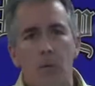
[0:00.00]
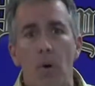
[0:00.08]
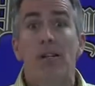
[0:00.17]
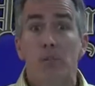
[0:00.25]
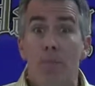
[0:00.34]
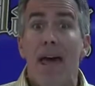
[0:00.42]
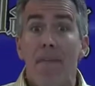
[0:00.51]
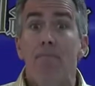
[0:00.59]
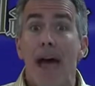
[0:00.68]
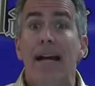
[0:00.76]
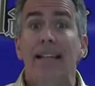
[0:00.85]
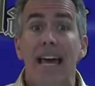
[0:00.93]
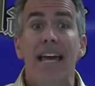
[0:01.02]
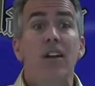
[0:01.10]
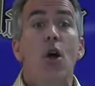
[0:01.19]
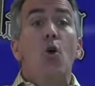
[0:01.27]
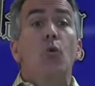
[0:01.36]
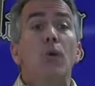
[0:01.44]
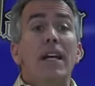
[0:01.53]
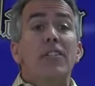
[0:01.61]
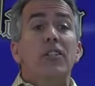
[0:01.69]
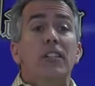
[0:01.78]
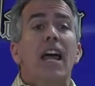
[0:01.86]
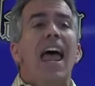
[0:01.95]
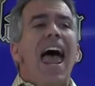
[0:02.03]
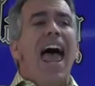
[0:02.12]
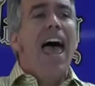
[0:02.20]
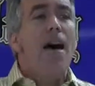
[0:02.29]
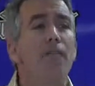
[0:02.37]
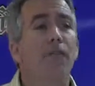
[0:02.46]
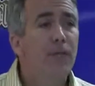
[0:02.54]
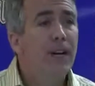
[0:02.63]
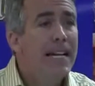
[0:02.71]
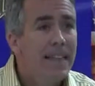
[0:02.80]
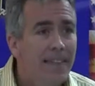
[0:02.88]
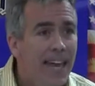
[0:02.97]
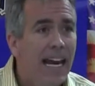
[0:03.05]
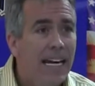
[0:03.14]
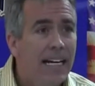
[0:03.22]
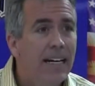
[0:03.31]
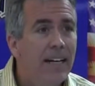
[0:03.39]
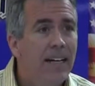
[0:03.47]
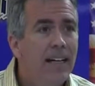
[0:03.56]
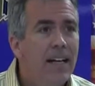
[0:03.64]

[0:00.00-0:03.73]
it was men back then, risked everything